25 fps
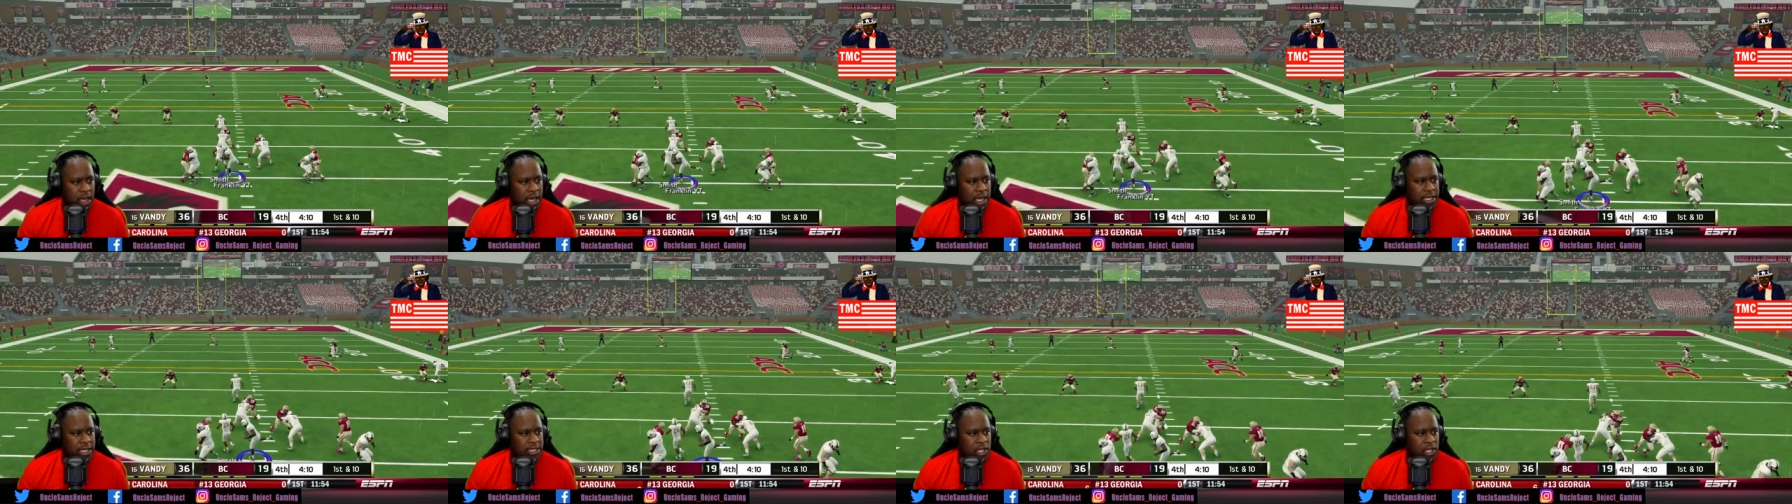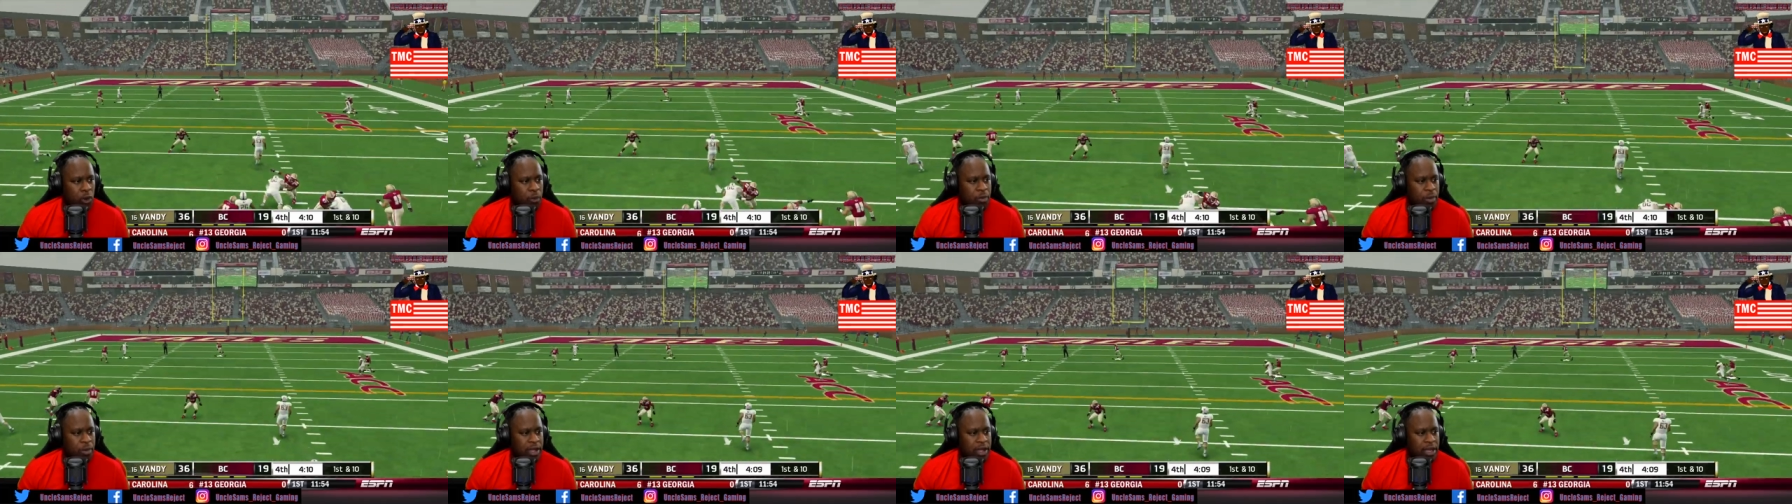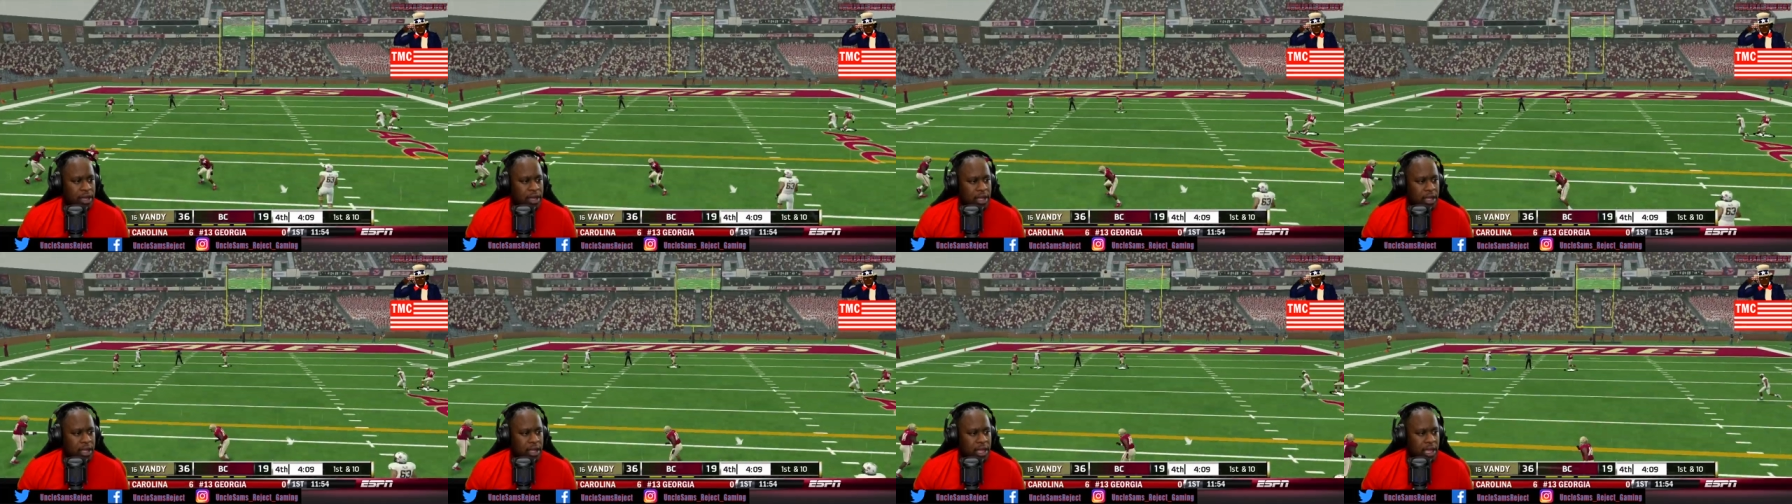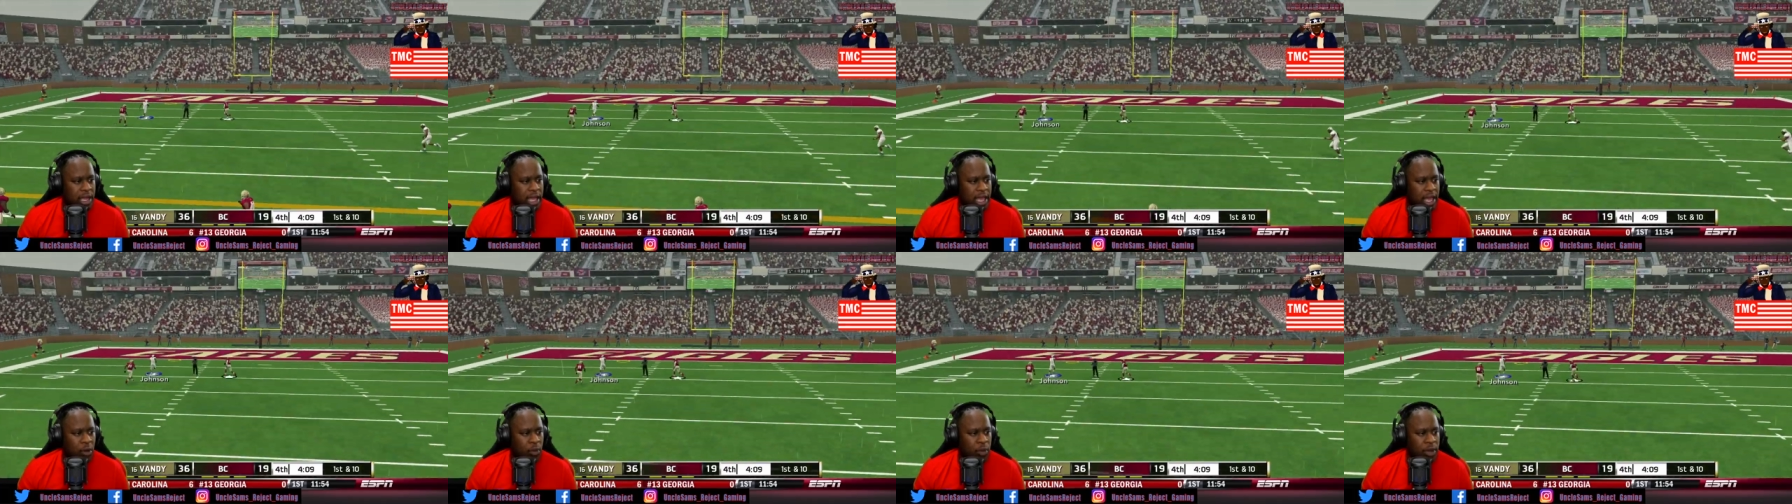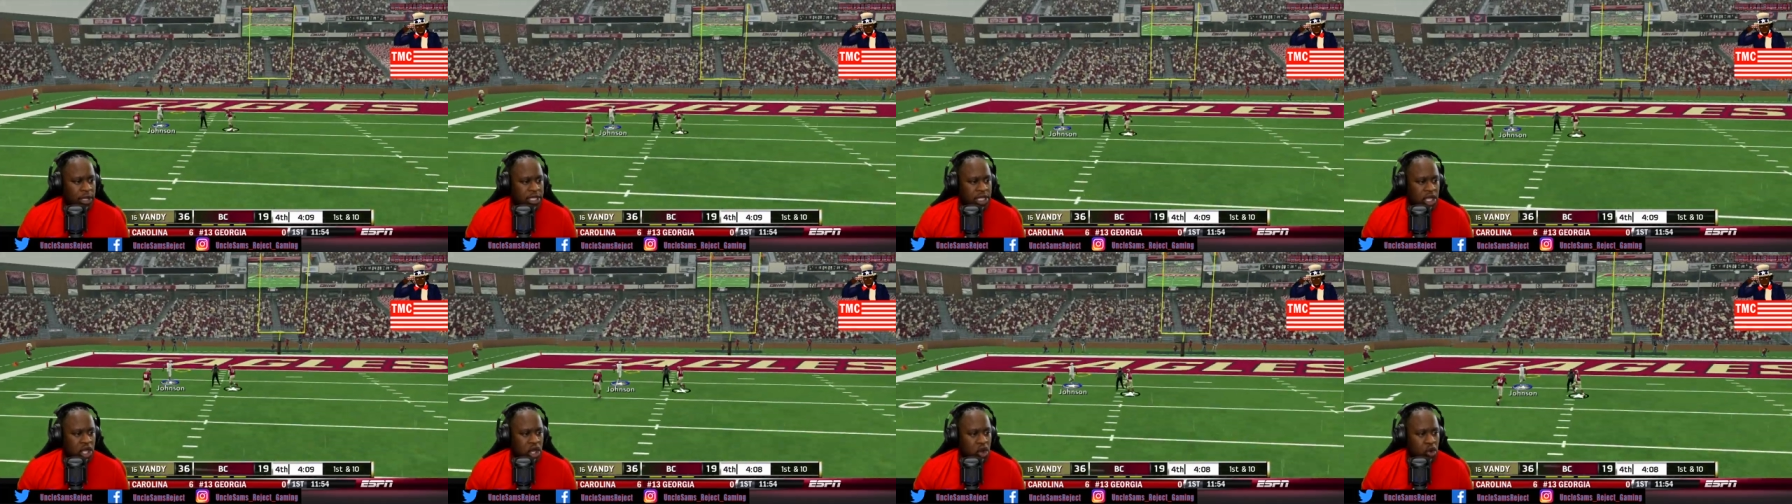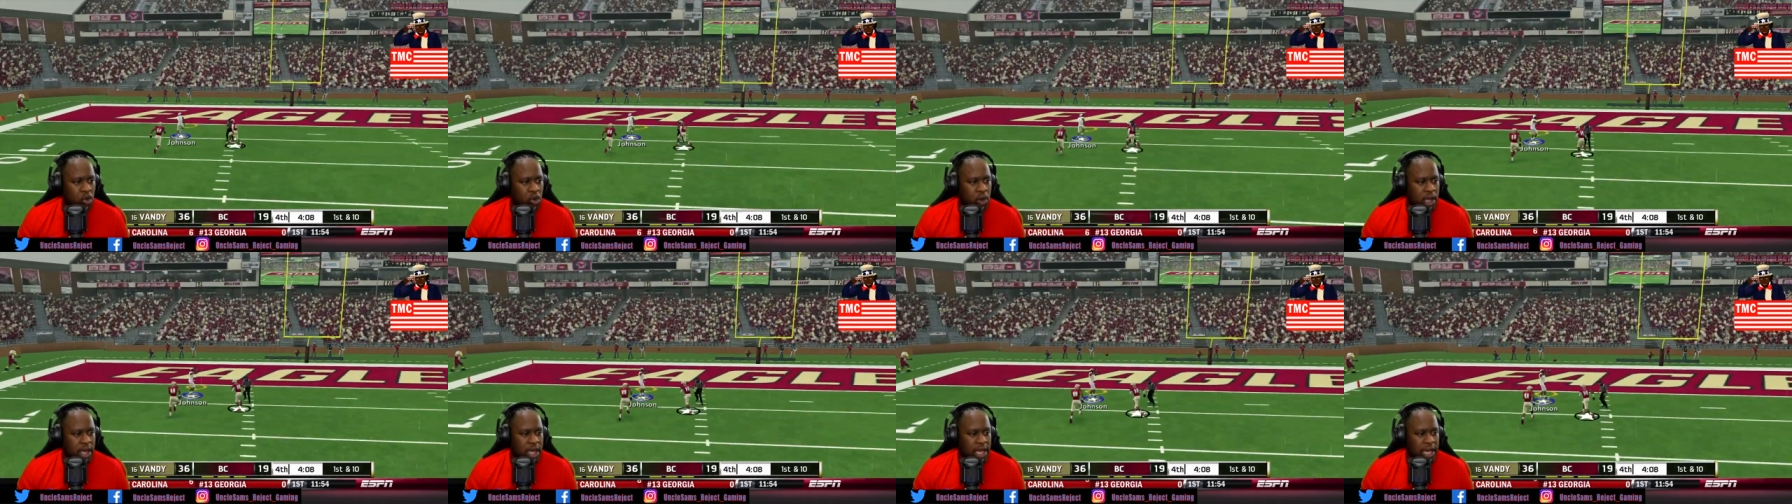He's open. And we
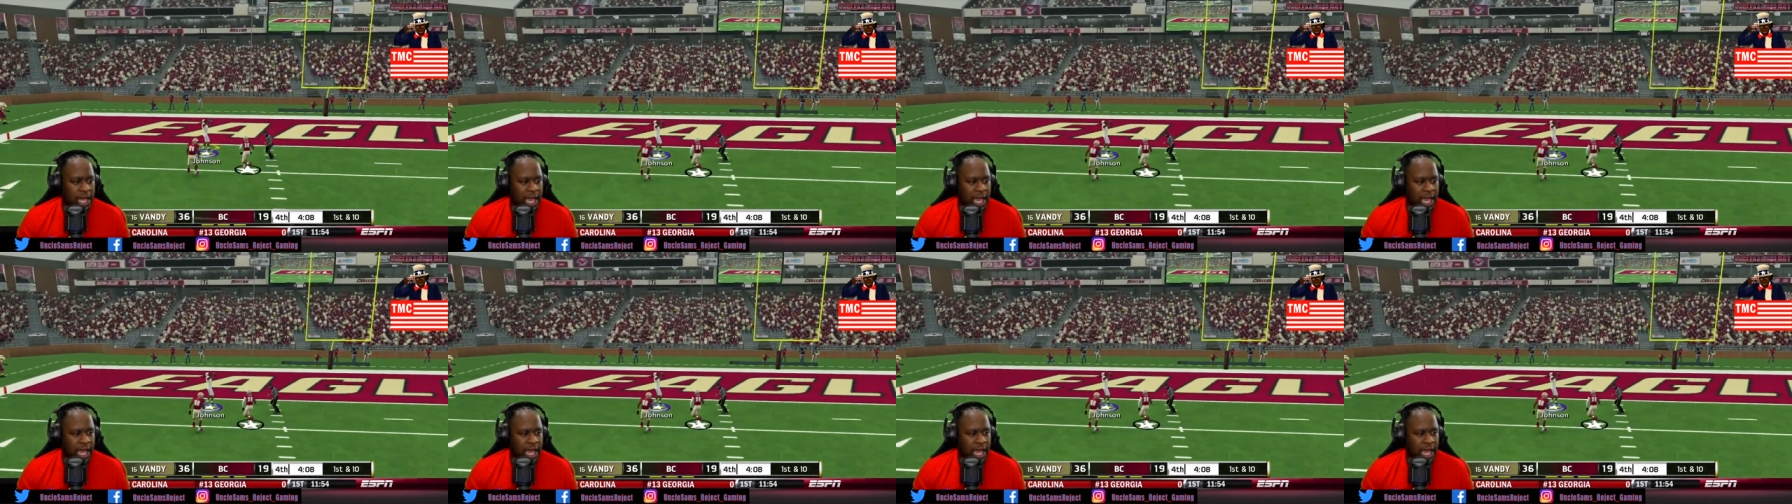do.